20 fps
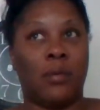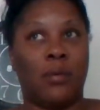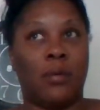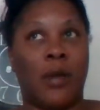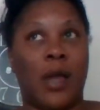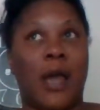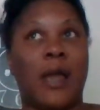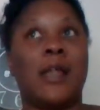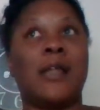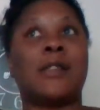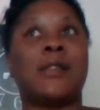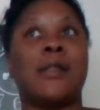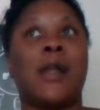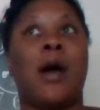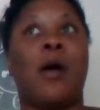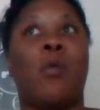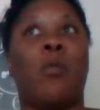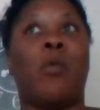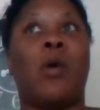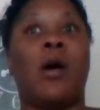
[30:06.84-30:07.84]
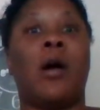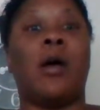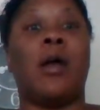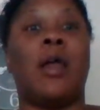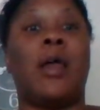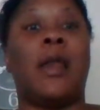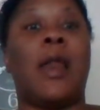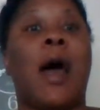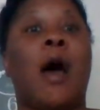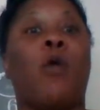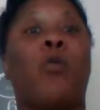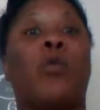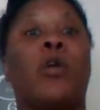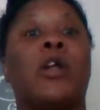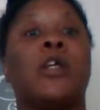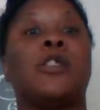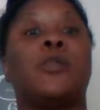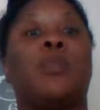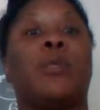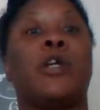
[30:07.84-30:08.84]
And it's not an outward
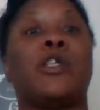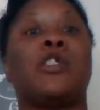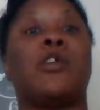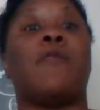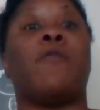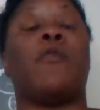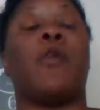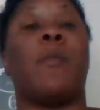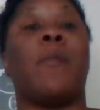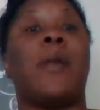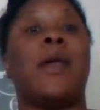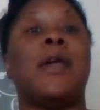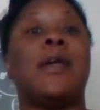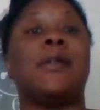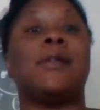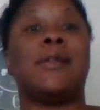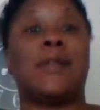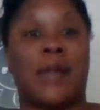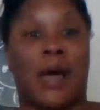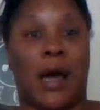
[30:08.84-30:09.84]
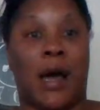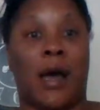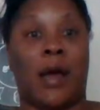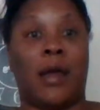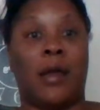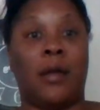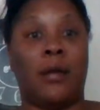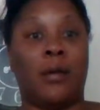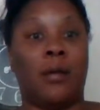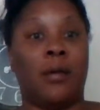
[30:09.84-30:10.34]
expression from inside.